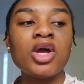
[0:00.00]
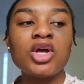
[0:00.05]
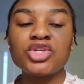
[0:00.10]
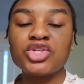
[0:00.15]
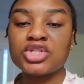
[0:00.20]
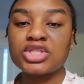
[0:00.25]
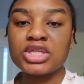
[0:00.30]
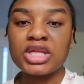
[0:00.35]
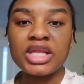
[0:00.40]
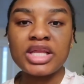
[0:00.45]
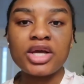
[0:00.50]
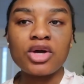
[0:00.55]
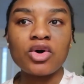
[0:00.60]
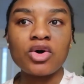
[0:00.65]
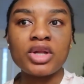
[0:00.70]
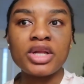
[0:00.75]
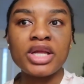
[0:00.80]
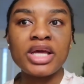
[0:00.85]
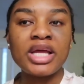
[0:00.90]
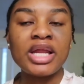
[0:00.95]
Just click
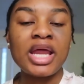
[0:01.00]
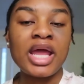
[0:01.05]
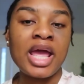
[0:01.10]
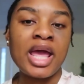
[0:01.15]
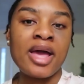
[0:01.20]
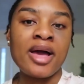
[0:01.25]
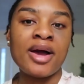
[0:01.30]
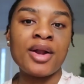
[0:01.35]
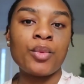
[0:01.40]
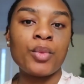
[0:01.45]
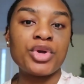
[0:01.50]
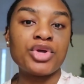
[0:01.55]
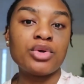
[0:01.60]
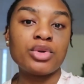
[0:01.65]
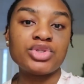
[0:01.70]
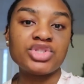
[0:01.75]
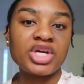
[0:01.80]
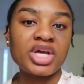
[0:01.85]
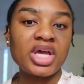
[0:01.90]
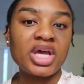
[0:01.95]
on it, and when
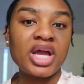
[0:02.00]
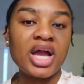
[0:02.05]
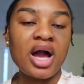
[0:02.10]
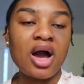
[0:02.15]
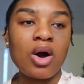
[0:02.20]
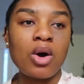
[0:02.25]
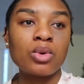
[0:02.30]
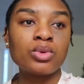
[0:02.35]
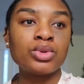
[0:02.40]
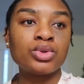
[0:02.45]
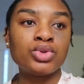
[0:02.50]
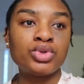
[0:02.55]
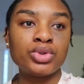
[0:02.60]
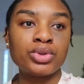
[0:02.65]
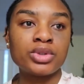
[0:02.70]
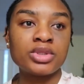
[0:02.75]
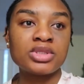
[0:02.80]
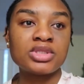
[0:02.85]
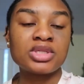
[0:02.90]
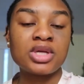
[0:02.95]
you're checking out,
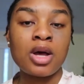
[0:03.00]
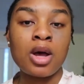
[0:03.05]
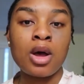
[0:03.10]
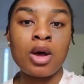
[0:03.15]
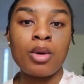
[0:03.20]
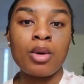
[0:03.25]
just